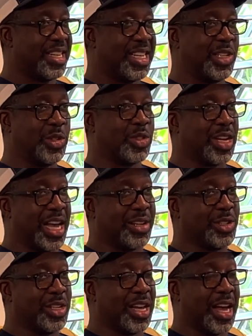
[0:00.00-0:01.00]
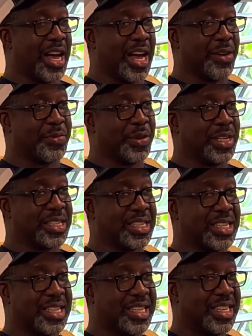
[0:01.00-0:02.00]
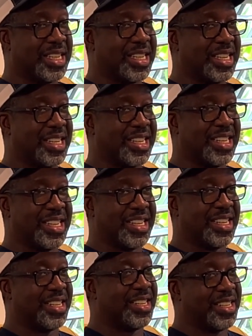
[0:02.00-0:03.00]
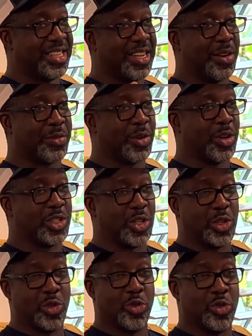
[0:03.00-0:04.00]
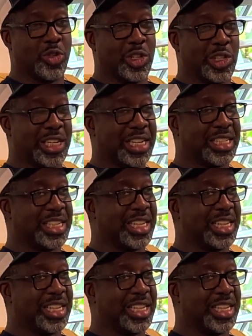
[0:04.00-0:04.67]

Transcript: used to have you in her office. Of course, you knew you did. She